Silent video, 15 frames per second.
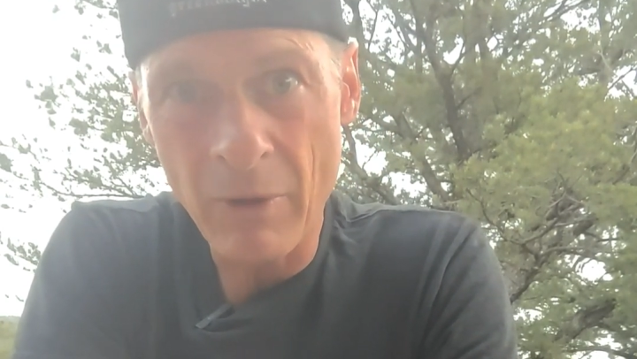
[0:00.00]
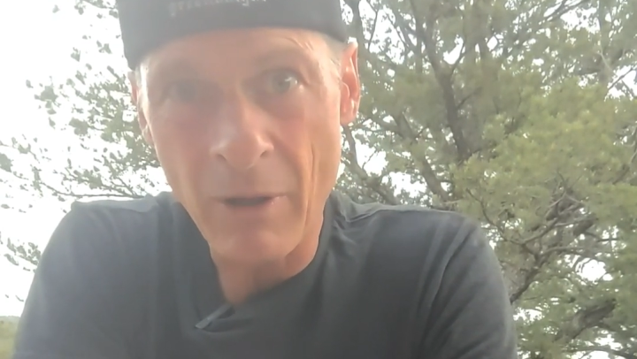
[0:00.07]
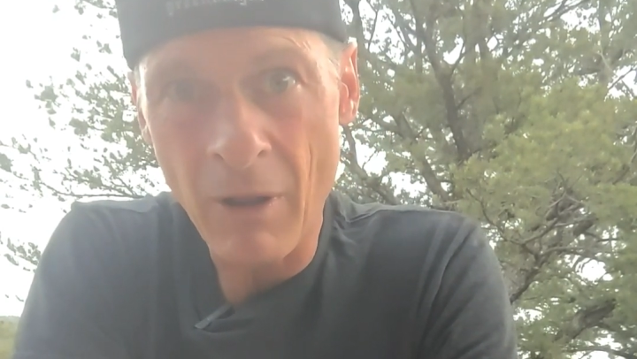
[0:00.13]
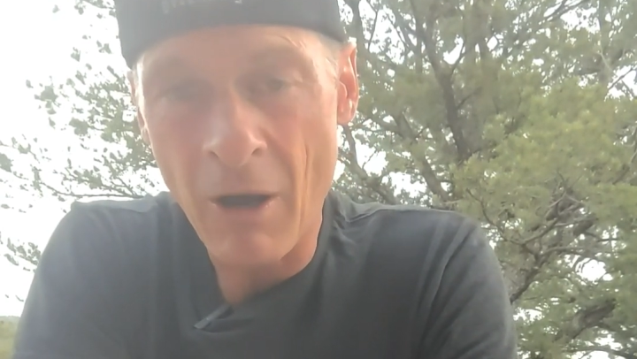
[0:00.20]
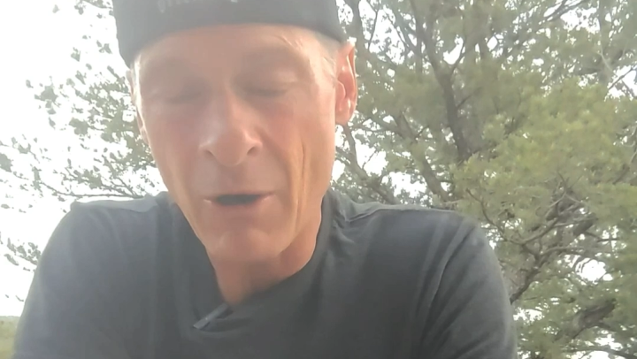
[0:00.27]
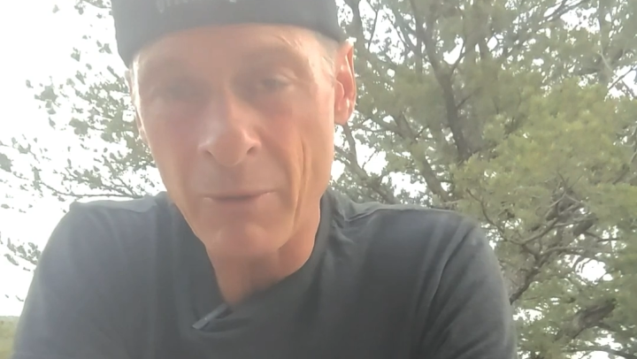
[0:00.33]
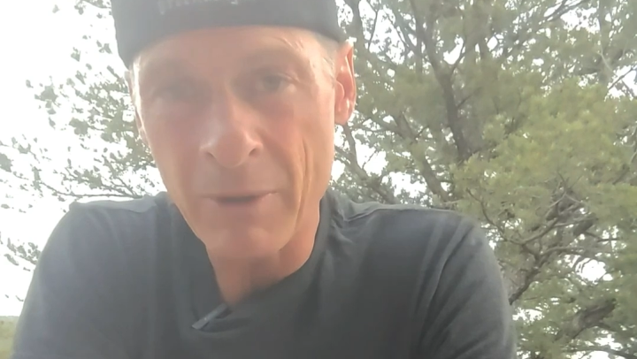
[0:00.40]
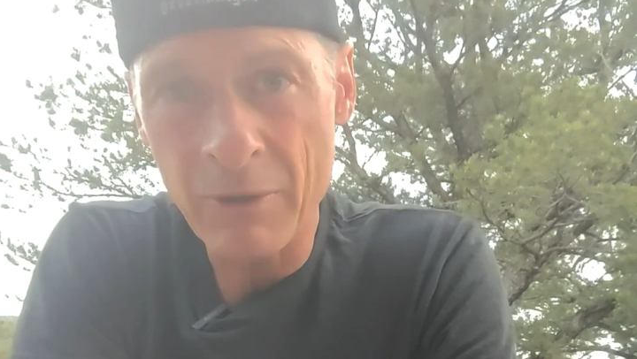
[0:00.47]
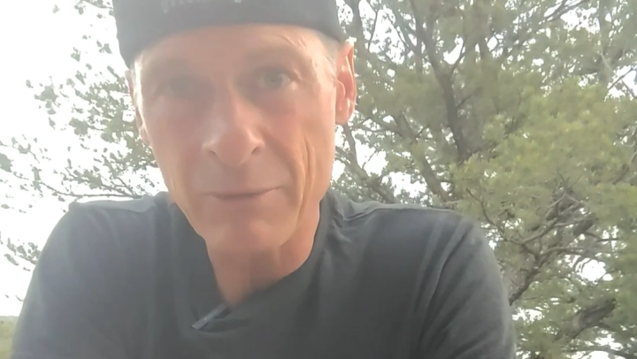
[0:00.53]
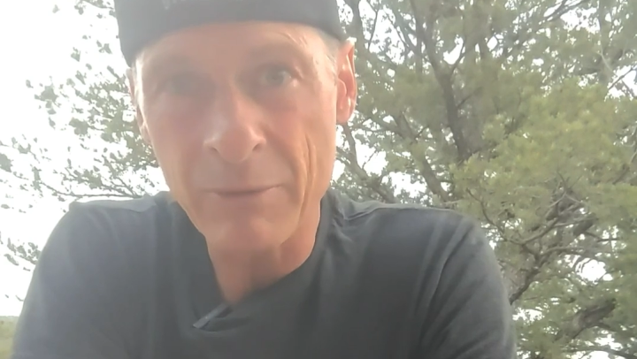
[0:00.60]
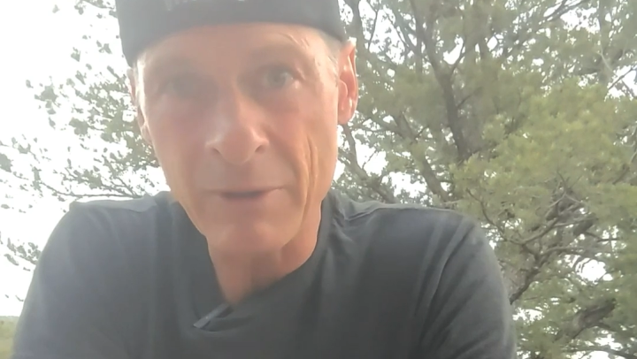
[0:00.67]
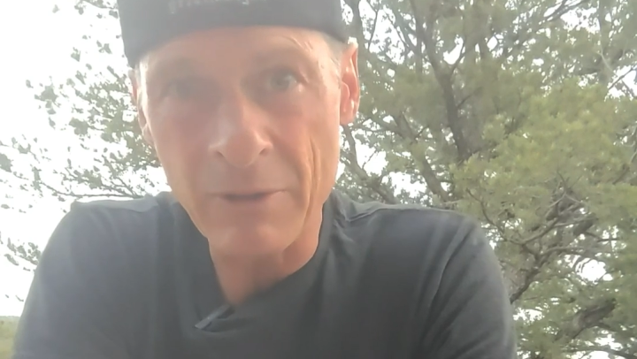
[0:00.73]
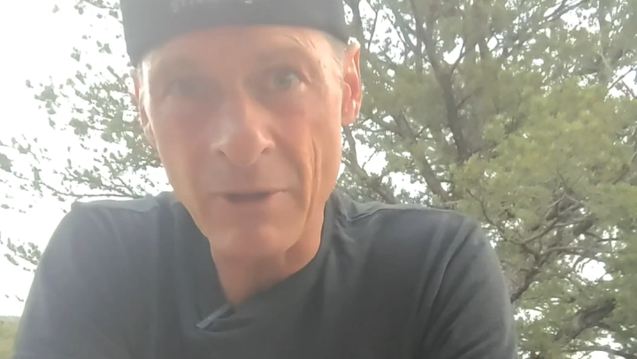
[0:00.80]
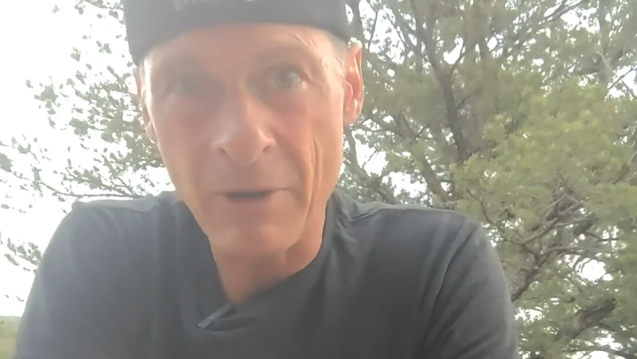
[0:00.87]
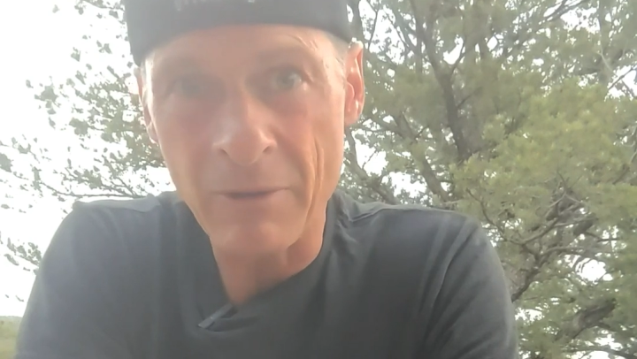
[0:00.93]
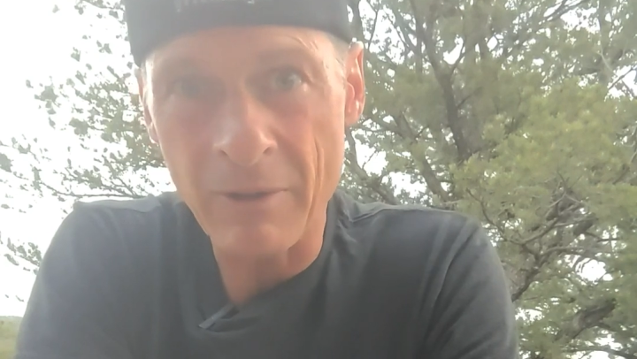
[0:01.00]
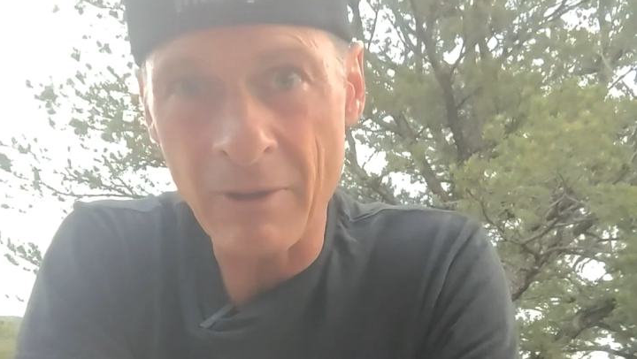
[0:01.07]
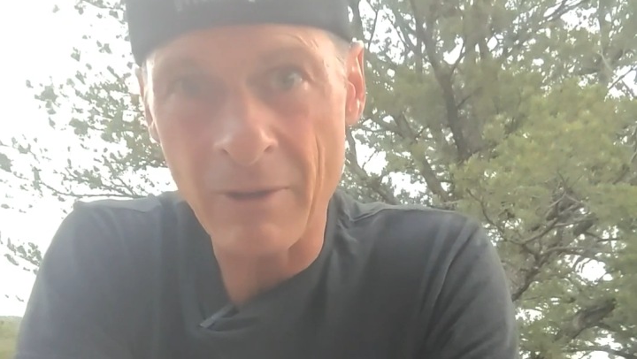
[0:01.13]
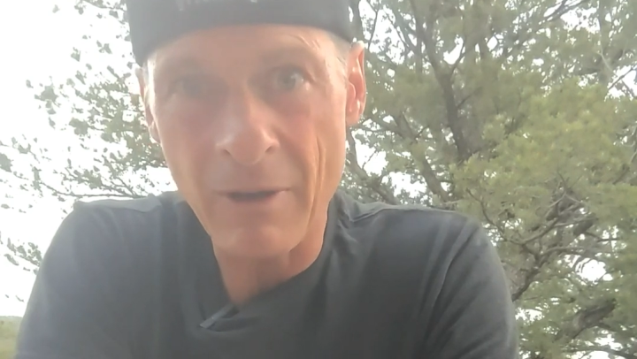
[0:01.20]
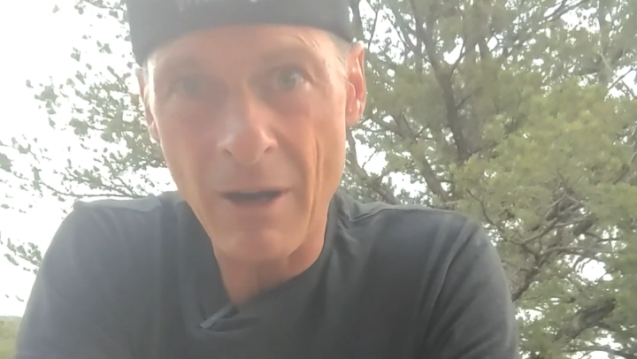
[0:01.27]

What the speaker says: will always result in